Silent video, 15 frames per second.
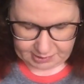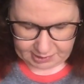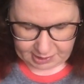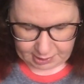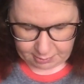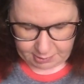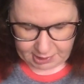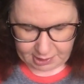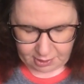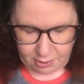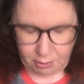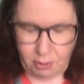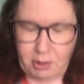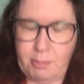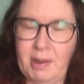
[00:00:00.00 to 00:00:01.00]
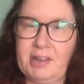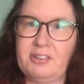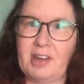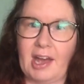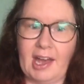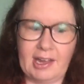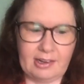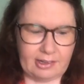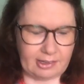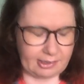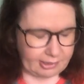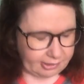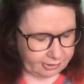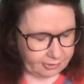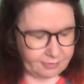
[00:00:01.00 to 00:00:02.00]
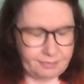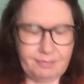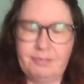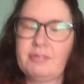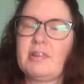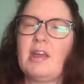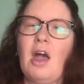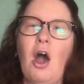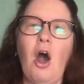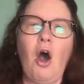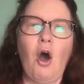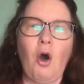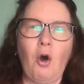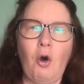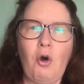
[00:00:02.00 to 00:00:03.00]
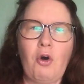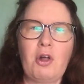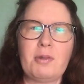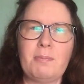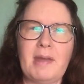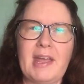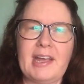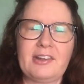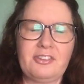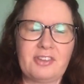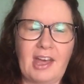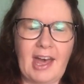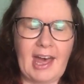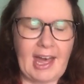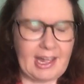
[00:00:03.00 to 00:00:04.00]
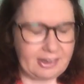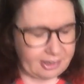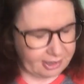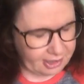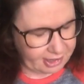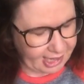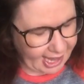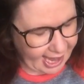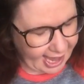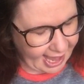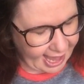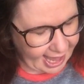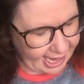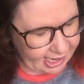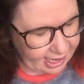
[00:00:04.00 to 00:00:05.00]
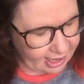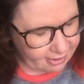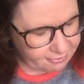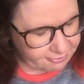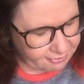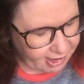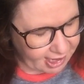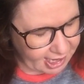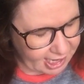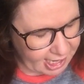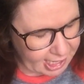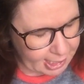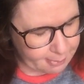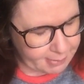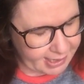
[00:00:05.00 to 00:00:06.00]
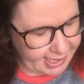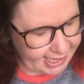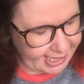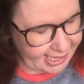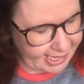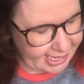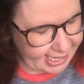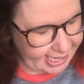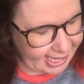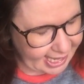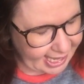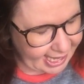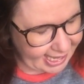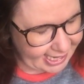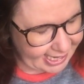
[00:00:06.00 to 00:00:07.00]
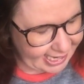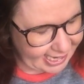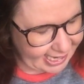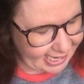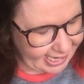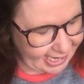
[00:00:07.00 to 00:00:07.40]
Here we go. Old MacDonald. Old MacDonald had a farm, E-I-E-I-O,